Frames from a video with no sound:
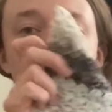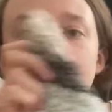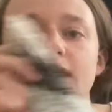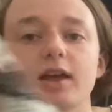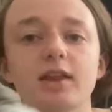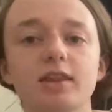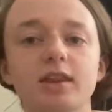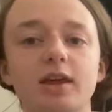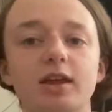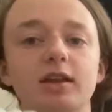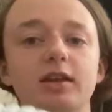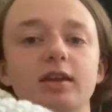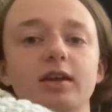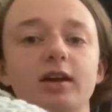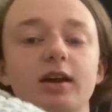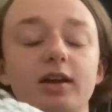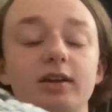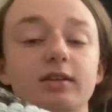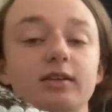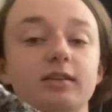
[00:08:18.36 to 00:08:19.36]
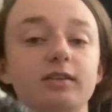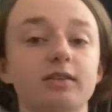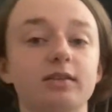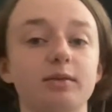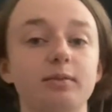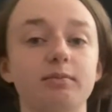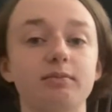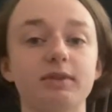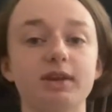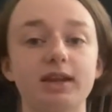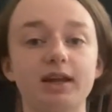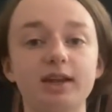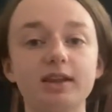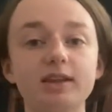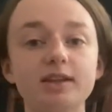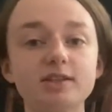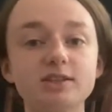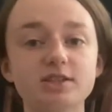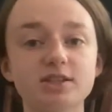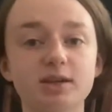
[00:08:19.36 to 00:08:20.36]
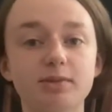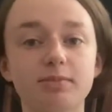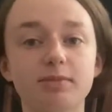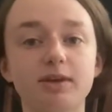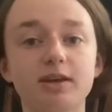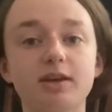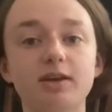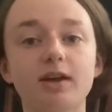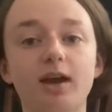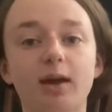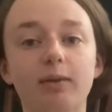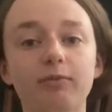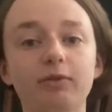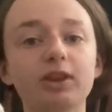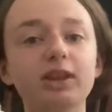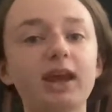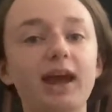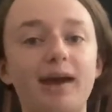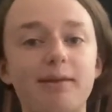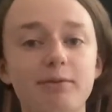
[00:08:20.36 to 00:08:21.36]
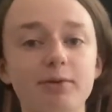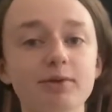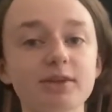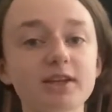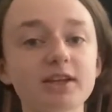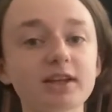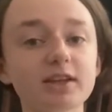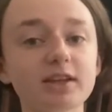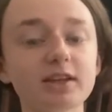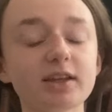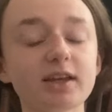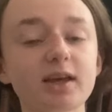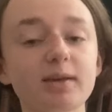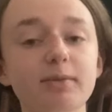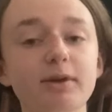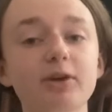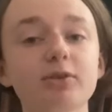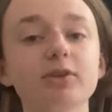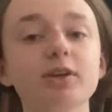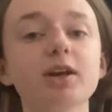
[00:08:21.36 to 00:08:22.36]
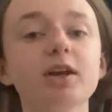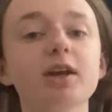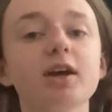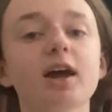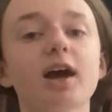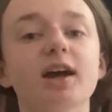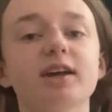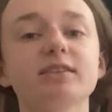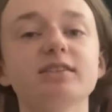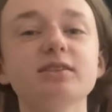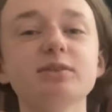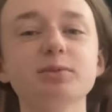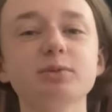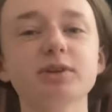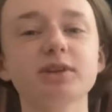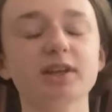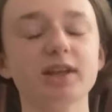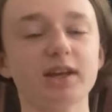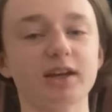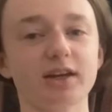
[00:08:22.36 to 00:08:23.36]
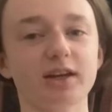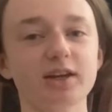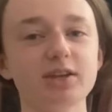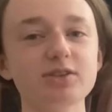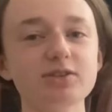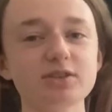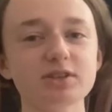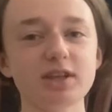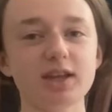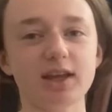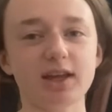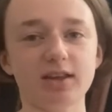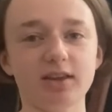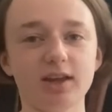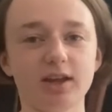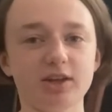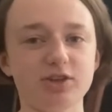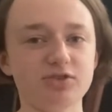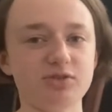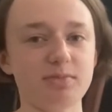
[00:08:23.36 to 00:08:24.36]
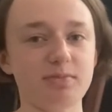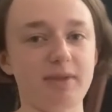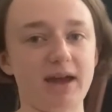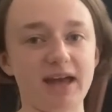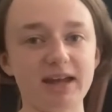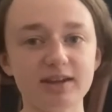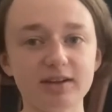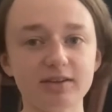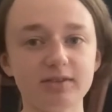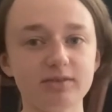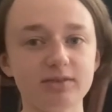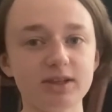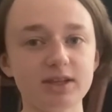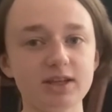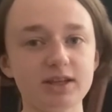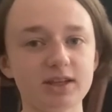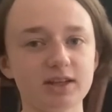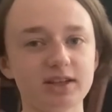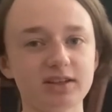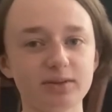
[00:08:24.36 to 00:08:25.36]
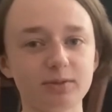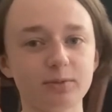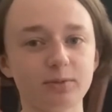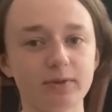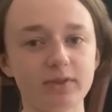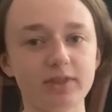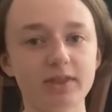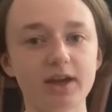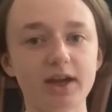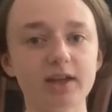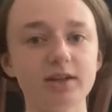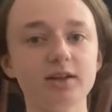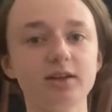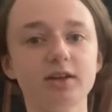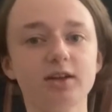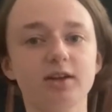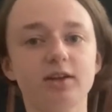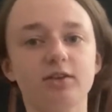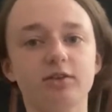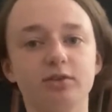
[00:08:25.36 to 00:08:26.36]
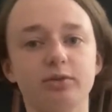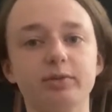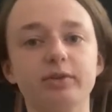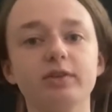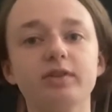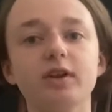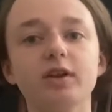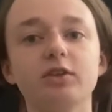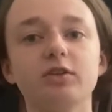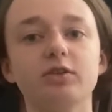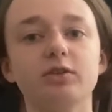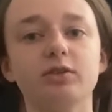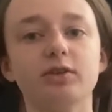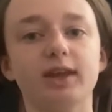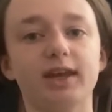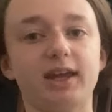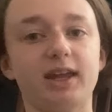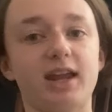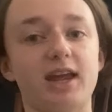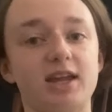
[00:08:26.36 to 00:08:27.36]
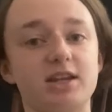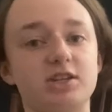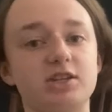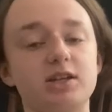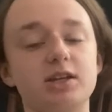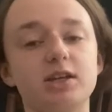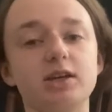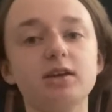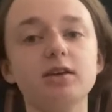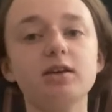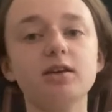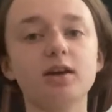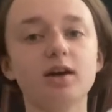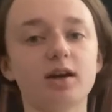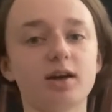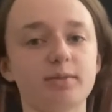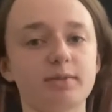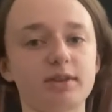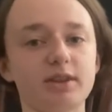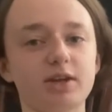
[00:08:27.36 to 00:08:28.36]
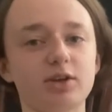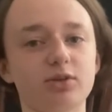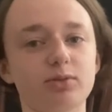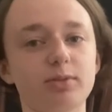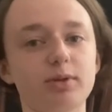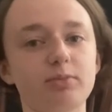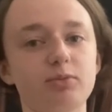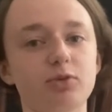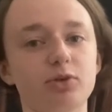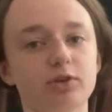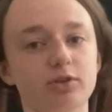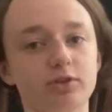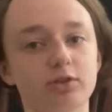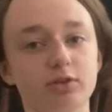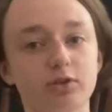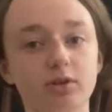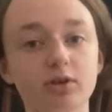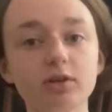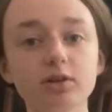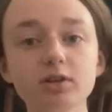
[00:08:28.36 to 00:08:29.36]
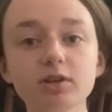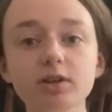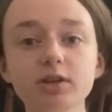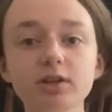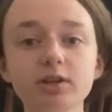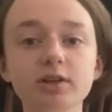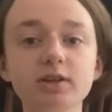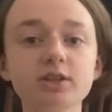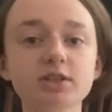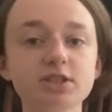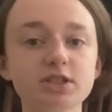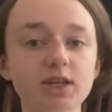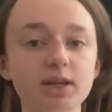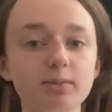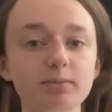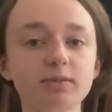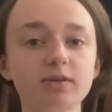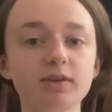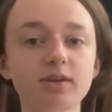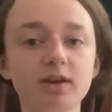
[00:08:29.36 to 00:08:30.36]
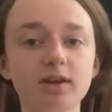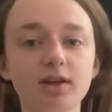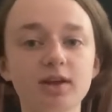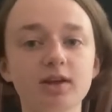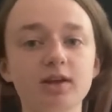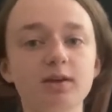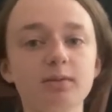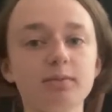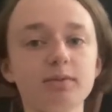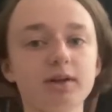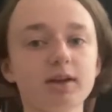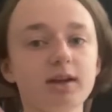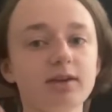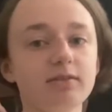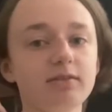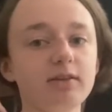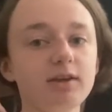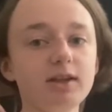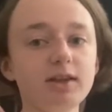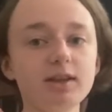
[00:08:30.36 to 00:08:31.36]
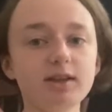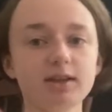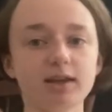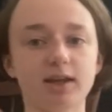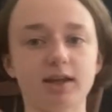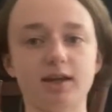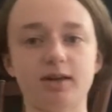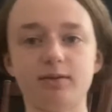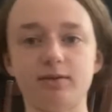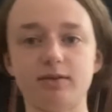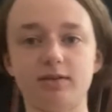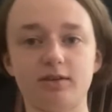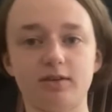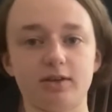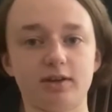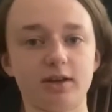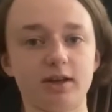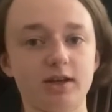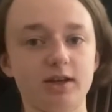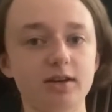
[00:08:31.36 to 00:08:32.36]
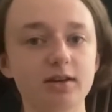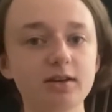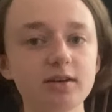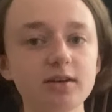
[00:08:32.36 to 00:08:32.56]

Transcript: And then I did some neckline shaping. I'm really happy with the neckline came out. I didn't want like, I usually get like a dramatic V and I didn't want that. So once I do like an edging, um, I think it'll be more circle shaped. But I really like how it's looking.